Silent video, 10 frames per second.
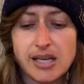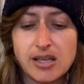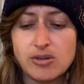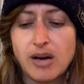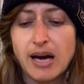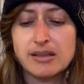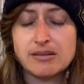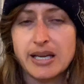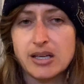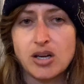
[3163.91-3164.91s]
Like you got to
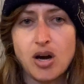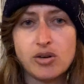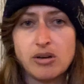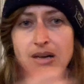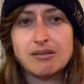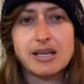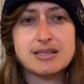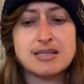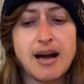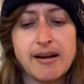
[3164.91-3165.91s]
let it go. You got to let
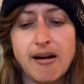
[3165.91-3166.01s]
it die